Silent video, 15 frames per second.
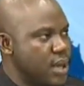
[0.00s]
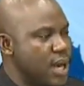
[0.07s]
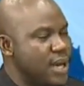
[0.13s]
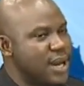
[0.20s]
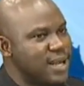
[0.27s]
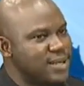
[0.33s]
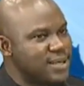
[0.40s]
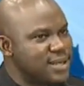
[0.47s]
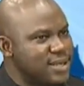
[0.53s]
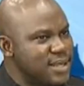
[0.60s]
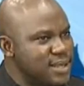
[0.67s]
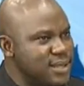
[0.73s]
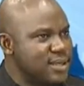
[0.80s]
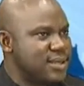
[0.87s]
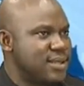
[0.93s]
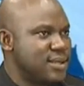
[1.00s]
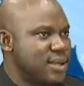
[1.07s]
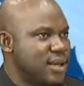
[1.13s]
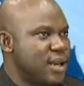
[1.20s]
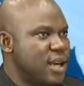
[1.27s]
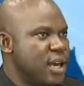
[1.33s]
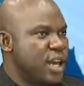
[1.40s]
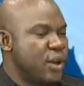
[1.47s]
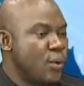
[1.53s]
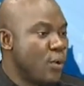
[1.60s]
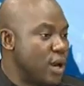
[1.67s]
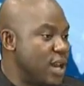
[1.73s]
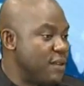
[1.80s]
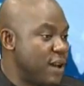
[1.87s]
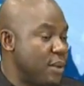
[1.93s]
and assist in
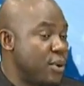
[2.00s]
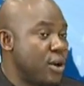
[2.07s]
whatever.